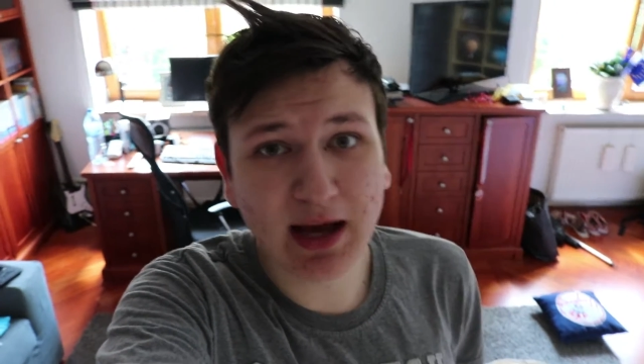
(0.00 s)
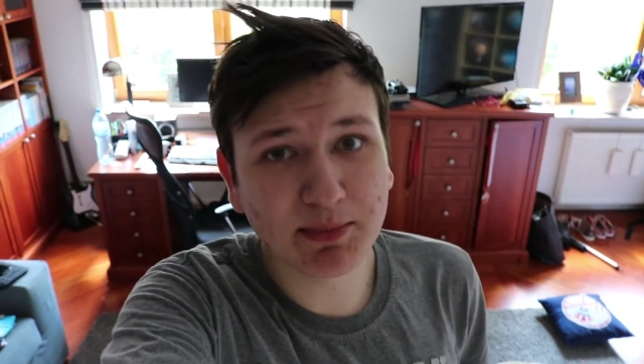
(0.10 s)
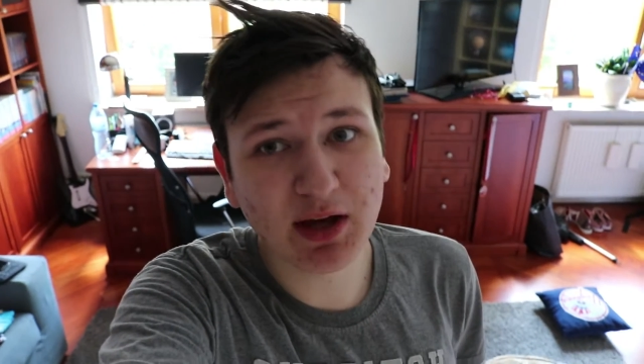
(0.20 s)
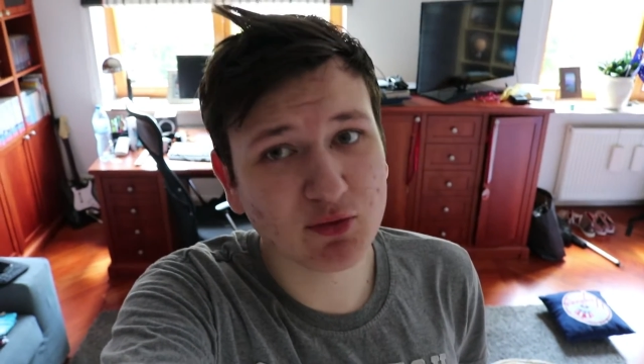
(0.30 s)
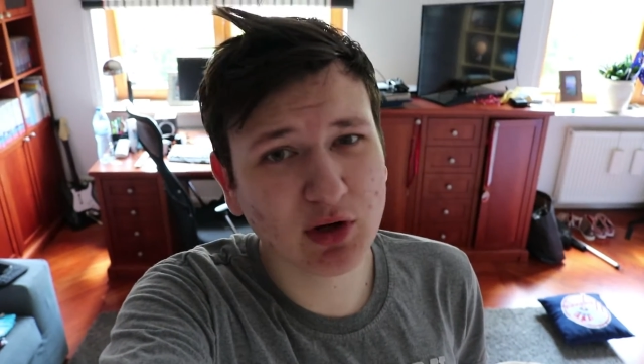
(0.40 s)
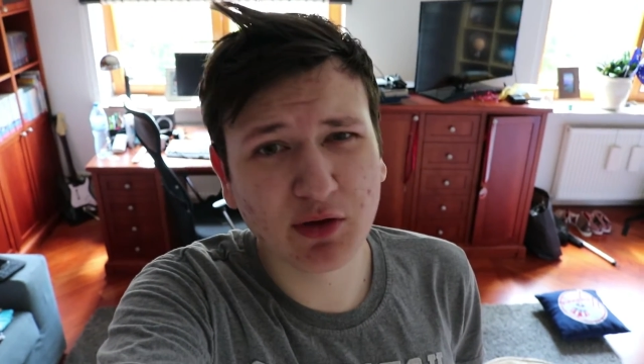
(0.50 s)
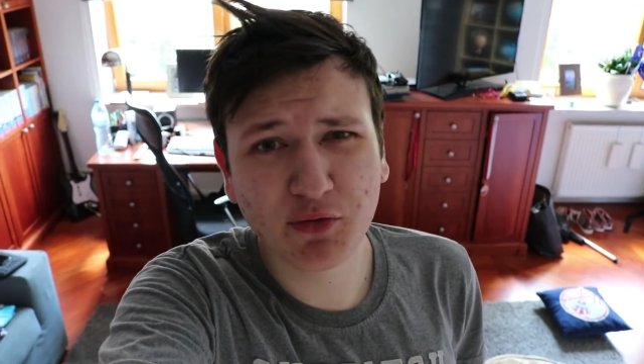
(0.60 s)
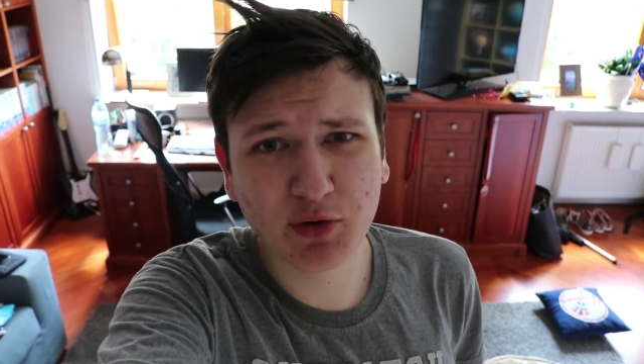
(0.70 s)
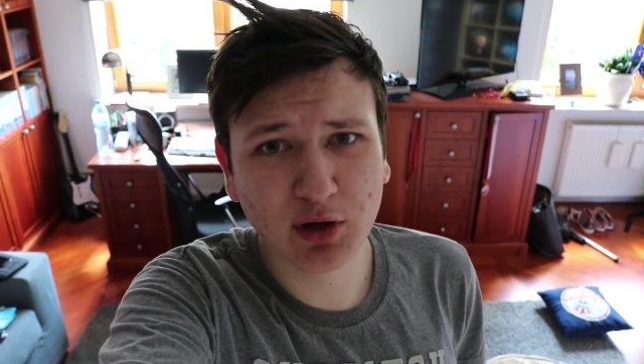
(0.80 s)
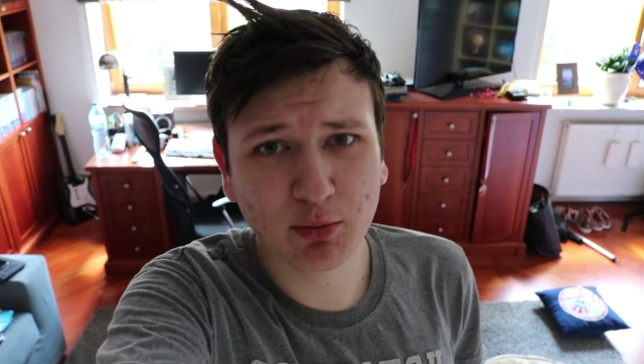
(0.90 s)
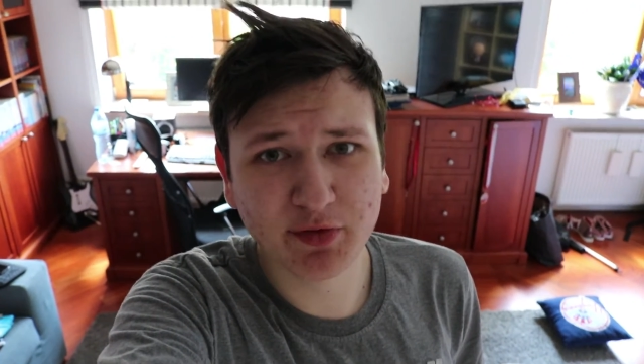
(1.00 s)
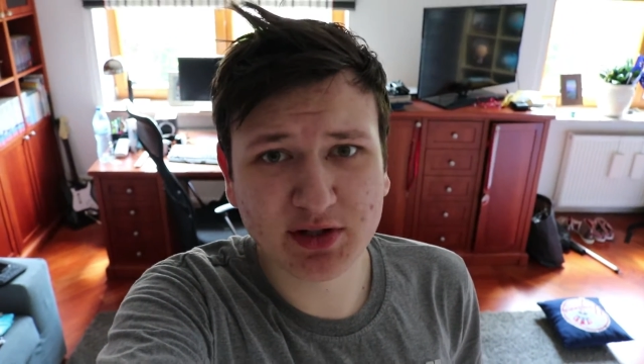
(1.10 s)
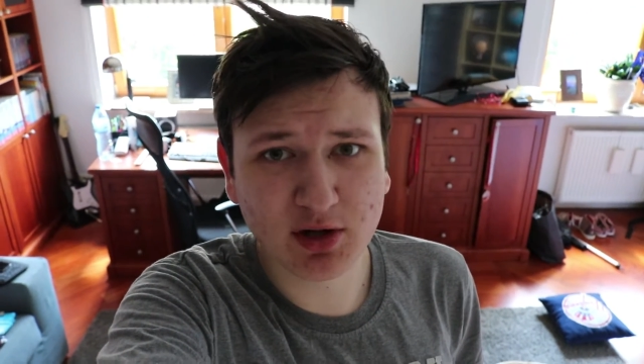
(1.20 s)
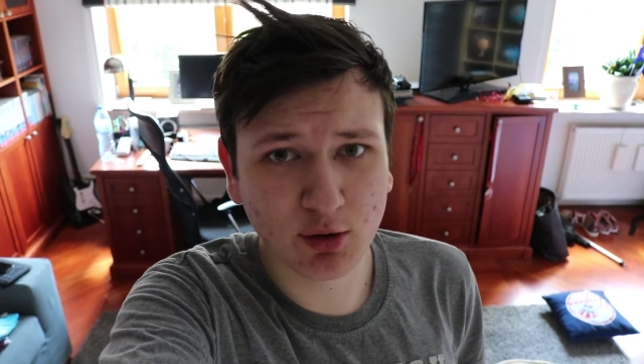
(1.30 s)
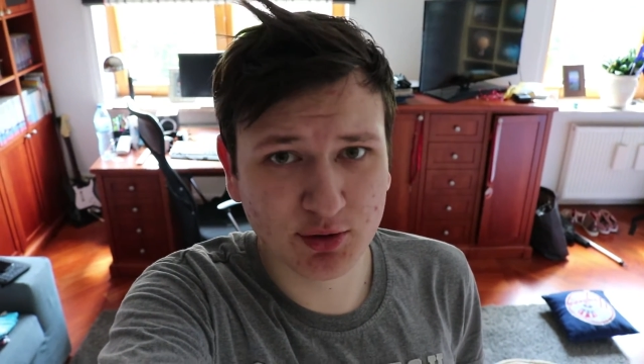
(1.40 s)
I'm not really thrilled with
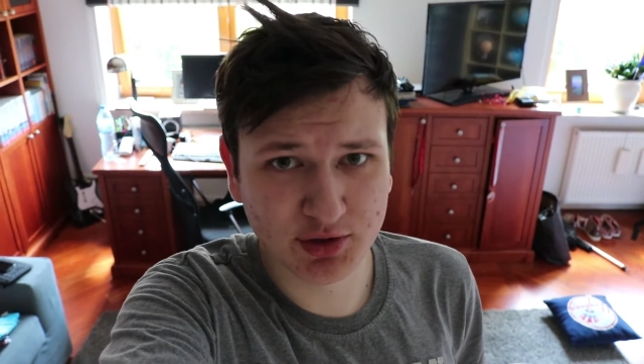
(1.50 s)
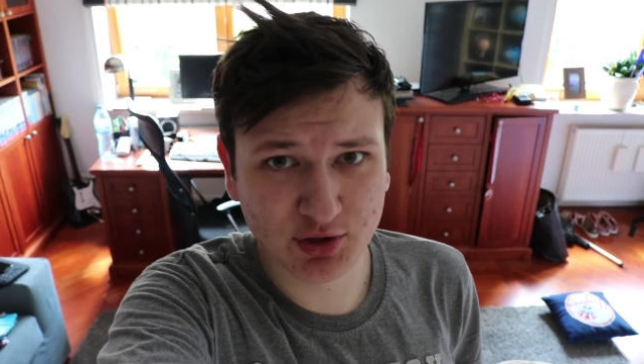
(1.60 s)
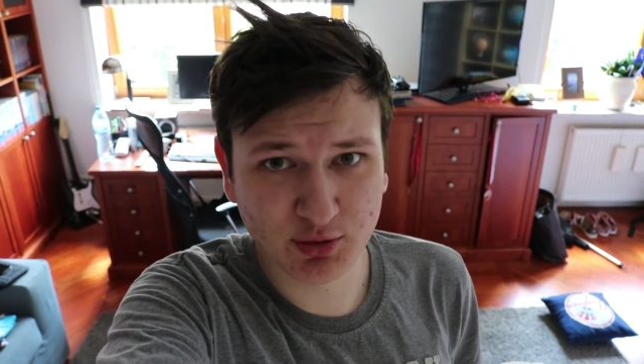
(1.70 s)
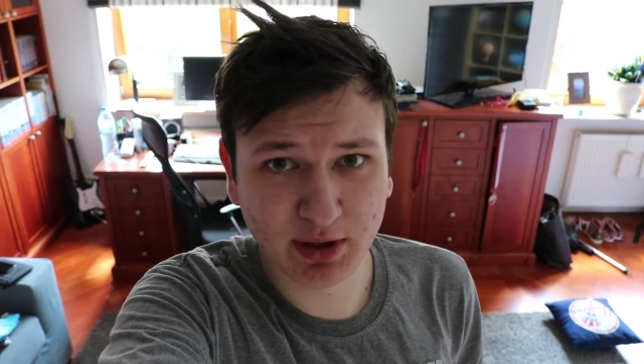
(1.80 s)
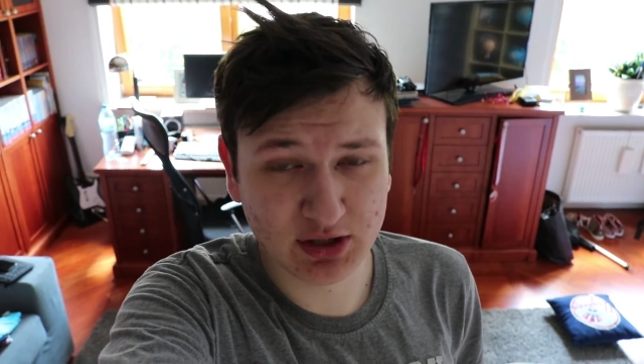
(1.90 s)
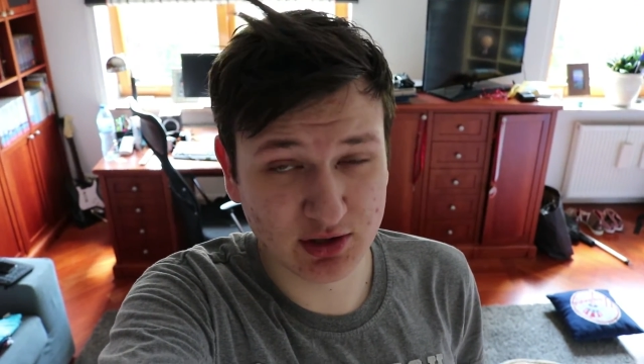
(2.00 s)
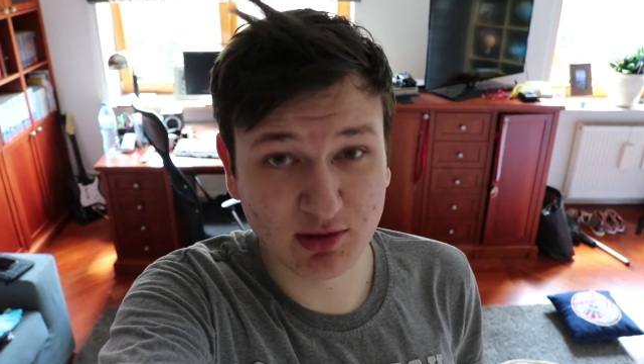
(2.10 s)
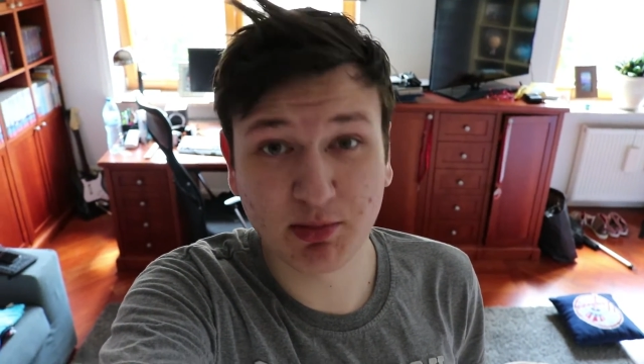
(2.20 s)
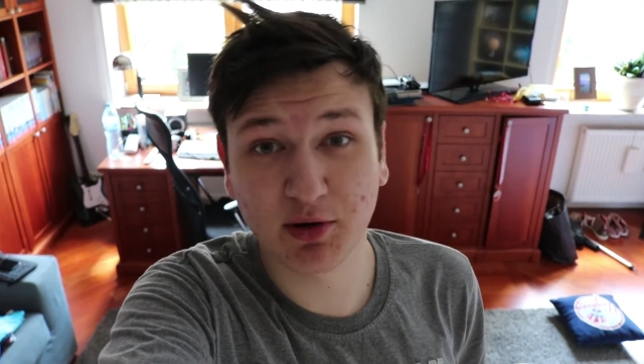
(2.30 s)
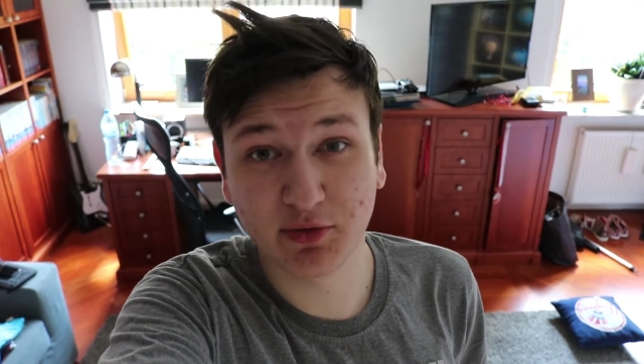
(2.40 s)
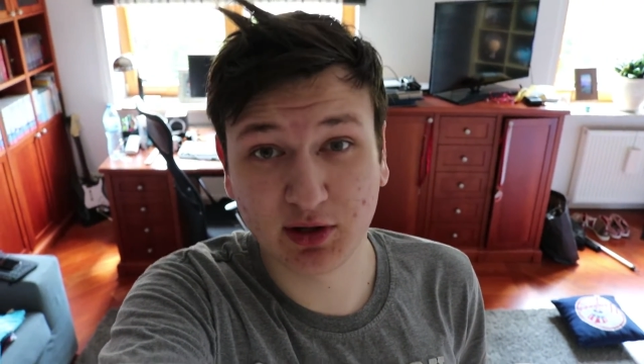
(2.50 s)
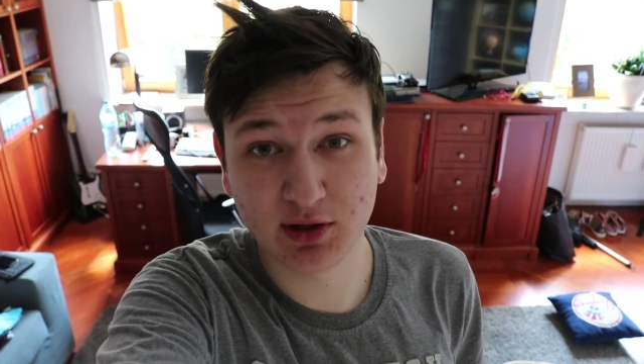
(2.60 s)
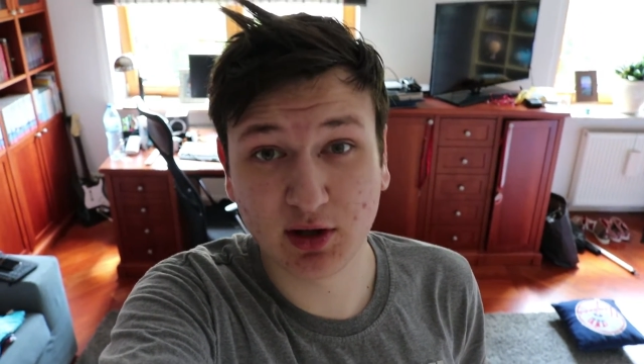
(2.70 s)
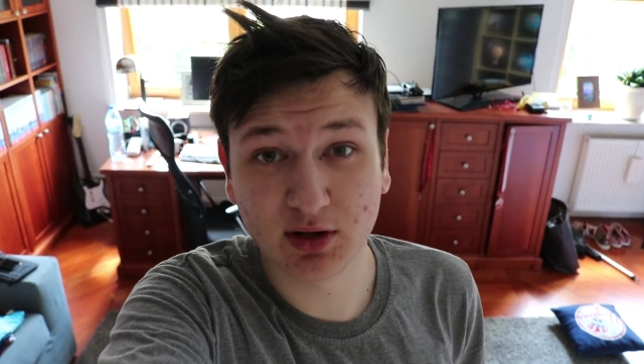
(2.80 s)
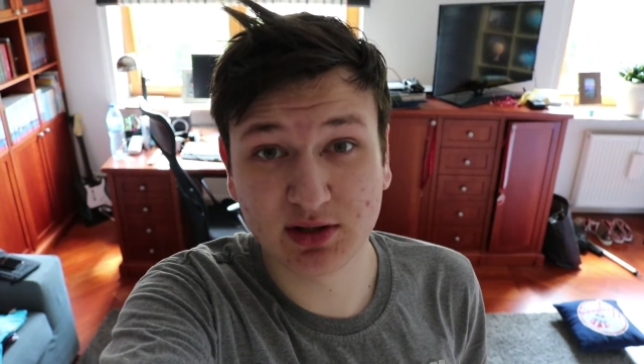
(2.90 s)
this whole situation, to be
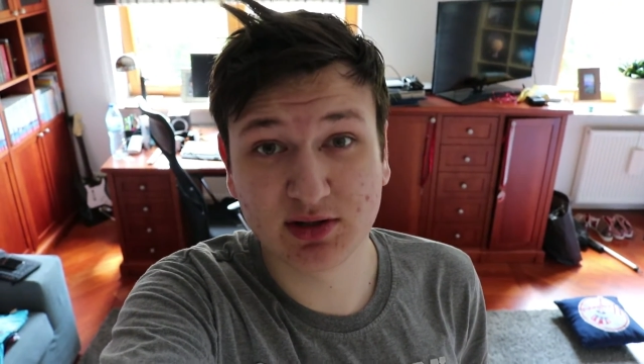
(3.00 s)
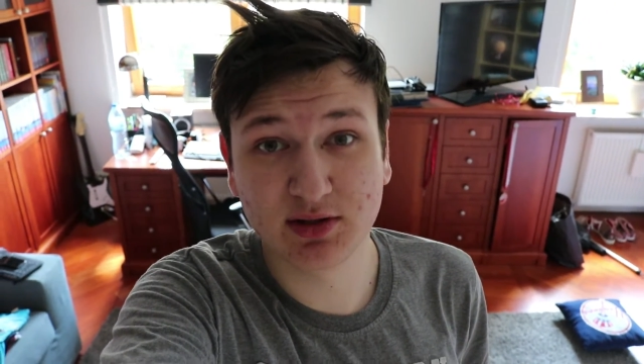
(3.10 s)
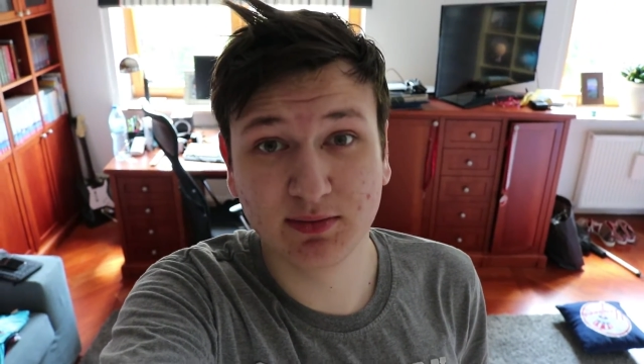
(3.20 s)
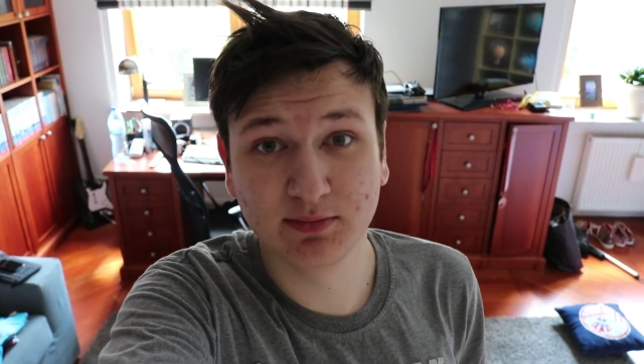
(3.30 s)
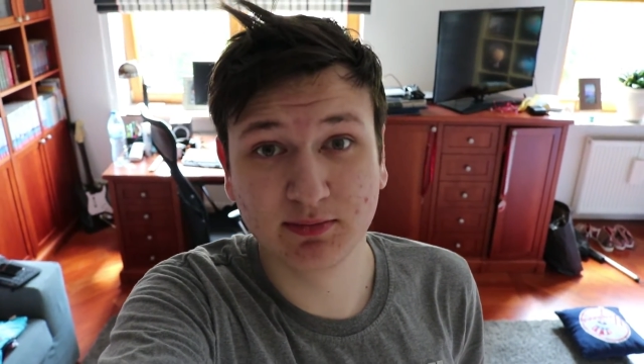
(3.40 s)
perfectly honest.